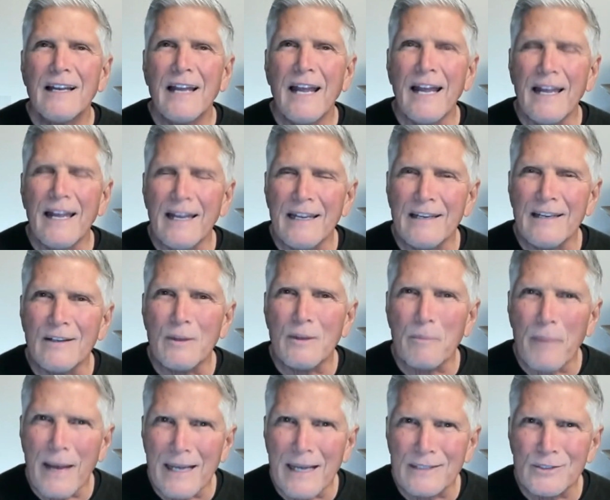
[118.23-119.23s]
and the
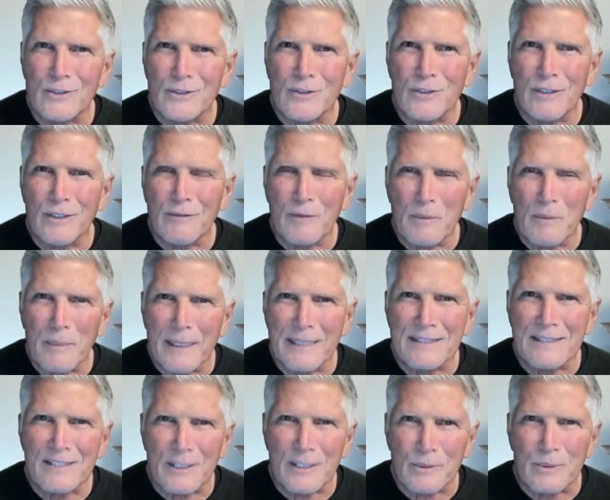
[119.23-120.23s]
passage of the Bank
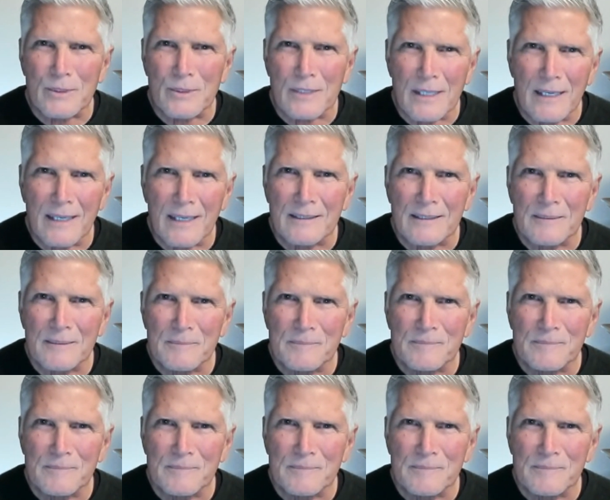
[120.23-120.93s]
Secrecy Act.